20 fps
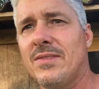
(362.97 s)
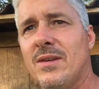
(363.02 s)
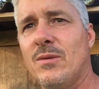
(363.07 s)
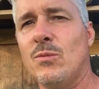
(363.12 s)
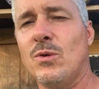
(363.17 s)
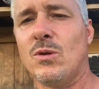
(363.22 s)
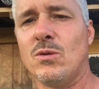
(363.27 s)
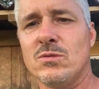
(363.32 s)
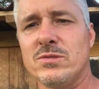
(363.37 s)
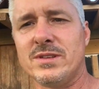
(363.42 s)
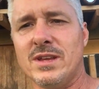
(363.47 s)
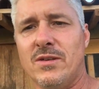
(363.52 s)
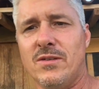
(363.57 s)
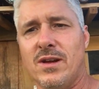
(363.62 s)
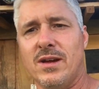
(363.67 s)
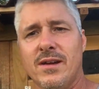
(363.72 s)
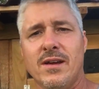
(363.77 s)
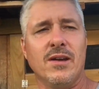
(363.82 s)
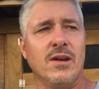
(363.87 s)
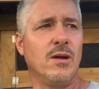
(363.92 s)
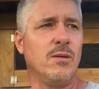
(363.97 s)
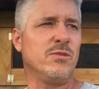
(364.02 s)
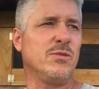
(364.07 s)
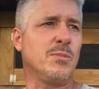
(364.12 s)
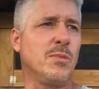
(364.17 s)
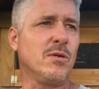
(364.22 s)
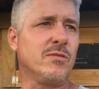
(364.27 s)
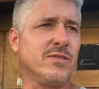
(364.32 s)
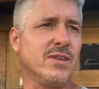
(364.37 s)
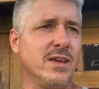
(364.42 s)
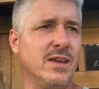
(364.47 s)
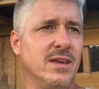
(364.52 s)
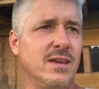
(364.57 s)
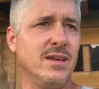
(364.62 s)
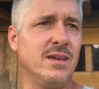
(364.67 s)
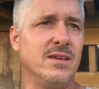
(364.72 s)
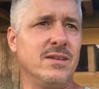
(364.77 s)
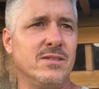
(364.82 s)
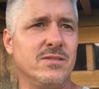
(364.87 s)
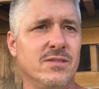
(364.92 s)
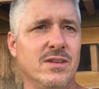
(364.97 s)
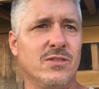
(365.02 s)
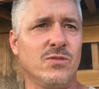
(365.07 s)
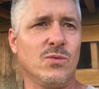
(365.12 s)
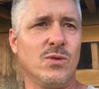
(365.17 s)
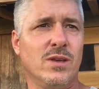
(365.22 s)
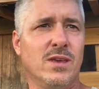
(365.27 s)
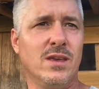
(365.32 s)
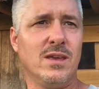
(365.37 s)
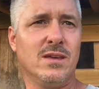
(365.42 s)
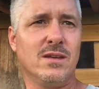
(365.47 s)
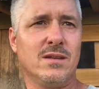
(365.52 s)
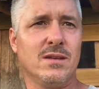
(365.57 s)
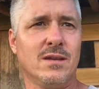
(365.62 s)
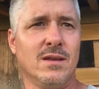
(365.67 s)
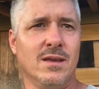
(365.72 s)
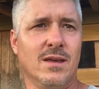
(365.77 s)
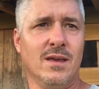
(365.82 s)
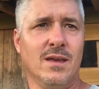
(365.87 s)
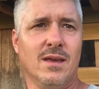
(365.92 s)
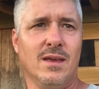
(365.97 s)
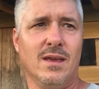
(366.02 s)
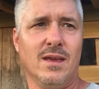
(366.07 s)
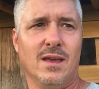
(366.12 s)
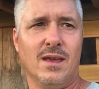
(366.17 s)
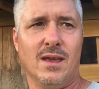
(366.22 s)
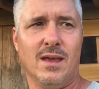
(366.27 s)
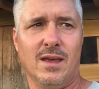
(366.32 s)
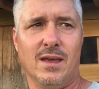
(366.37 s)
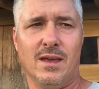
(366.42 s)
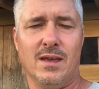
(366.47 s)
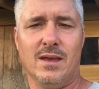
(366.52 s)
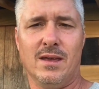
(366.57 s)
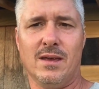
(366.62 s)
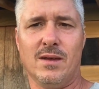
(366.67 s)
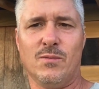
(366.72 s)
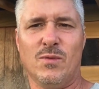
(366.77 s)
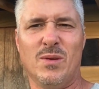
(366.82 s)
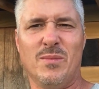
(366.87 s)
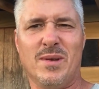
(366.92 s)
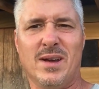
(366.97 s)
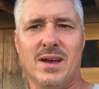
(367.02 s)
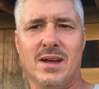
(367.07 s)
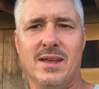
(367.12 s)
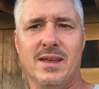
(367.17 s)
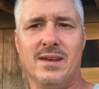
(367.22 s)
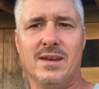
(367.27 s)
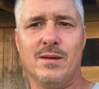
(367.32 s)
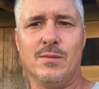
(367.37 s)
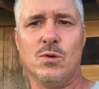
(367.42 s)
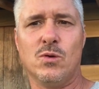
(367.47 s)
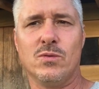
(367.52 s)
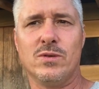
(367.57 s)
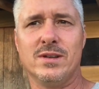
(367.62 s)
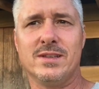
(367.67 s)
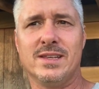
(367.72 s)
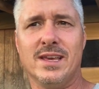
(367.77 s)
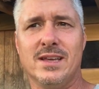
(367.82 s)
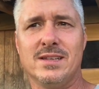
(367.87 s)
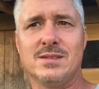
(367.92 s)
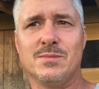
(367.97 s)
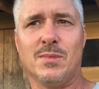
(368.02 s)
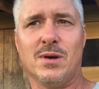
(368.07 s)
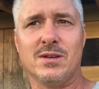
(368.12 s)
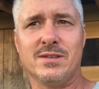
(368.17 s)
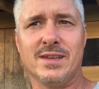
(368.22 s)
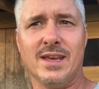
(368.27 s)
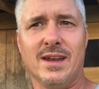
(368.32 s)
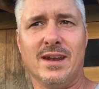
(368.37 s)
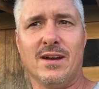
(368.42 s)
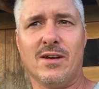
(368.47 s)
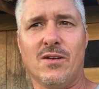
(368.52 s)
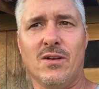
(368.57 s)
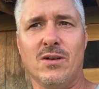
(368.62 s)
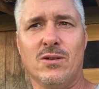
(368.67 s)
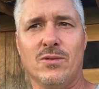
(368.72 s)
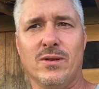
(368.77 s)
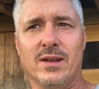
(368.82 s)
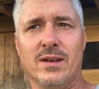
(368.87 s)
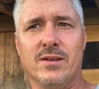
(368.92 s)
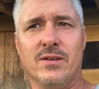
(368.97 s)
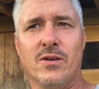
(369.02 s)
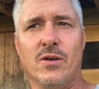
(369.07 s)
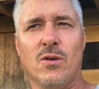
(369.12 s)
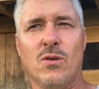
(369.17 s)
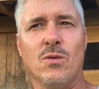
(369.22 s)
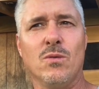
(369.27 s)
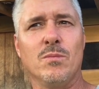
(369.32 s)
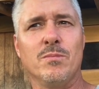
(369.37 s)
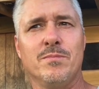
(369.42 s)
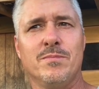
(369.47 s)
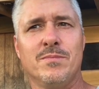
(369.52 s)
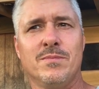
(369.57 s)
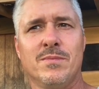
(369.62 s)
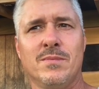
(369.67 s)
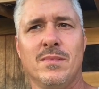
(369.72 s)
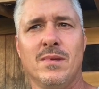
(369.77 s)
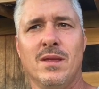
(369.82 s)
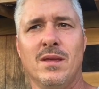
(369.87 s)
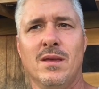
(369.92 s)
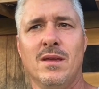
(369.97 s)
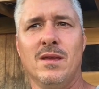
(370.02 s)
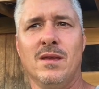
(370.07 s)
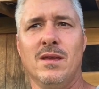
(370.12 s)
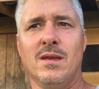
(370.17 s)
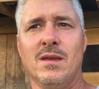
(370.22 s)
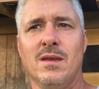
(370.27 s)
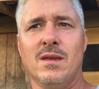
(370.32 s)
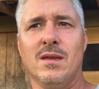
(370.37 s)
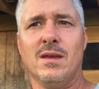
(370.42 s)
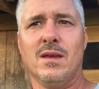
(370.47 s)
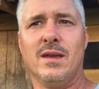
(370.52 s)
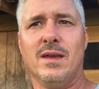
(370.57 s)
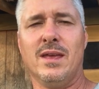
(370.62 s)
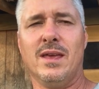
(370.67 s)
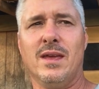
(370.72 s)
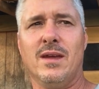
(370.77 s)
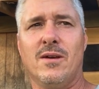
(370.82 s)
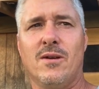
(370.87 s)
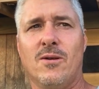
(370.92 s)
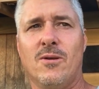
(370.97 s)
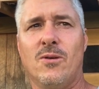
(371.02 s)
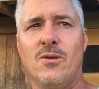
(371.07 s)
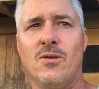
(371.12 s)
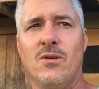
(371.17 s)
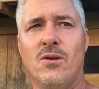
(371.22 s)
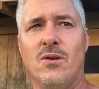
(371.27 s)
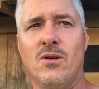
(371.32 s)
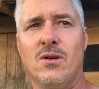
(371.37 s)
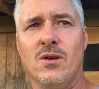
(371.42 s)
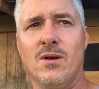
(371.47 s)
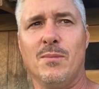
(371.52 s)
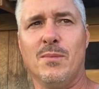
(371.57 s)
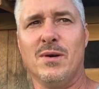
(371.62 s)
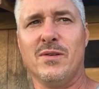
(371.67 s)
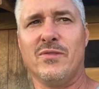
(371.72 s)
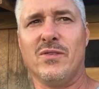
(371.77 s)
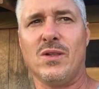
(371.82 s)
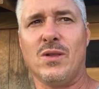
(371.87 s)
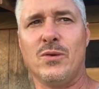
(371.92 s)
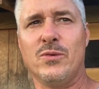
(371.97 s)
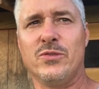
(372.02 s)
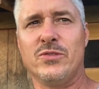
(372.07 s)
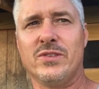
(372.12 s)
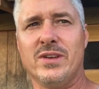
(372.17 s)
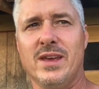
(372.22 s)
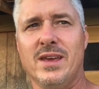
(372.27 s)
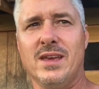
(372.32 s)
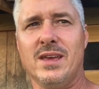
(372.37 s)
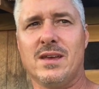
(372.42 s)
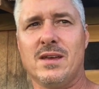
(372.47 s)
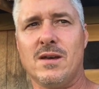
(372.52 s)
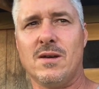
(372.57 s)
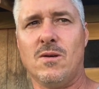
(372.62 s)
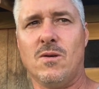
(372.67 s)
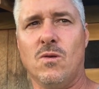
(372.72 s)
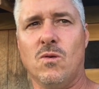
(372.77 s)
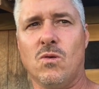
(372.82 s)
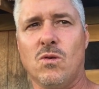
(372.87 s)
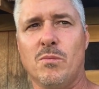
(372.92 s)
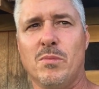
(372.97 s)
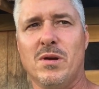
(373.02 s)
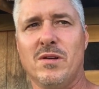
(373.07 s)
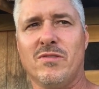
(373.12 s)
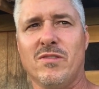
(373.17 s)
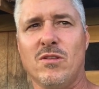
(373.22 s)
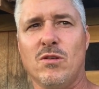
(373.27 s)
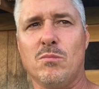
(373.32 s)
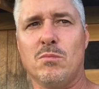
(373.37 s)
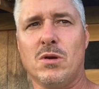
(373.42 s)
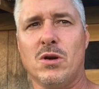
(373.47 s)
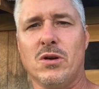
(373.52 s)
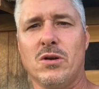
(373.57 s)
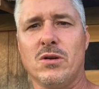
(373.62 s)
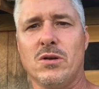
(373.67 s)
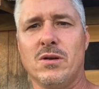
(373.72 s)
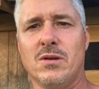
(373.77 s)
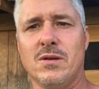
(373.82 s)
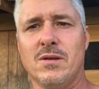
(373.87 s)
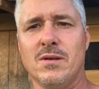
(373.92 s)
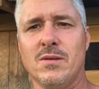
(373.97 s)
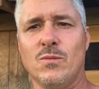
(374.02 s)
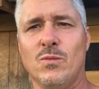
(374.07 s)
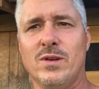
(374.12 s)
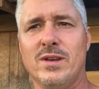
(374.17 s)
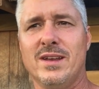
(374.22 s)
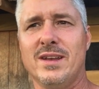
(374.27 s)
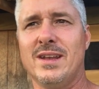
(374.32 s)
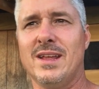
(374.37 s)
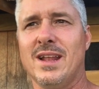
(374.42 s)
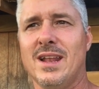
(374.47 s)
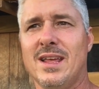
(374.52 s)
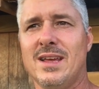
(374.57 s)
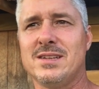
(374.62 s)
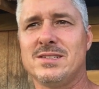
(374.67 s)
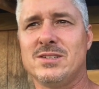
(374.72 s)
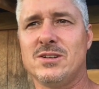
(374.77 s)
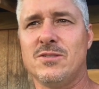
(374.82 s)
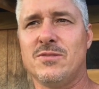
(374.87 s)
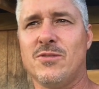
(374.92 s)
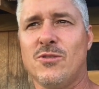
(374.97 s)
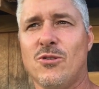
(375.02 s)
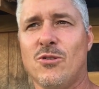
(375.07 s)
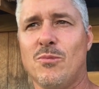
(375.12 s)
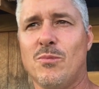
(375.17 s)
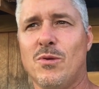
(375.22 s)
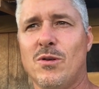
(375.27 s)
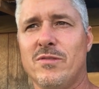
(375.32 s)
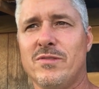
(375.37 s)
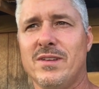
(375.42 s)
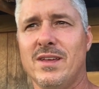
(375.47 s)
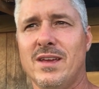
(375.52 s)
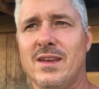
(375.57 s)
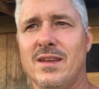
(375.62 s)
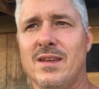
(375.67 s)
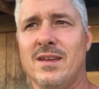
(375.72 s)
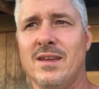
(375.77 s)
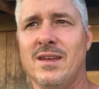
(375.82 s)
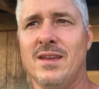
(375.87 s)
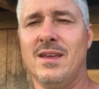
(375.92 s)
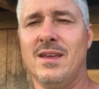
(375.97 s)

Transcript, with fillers: I think we're gonna stay around here. Hope's birthday is this weekend. And we might end up going to Ted's Montana Grill in Durham and get her a buffalo steak or a buffalo burger. We did that last year for her birthday.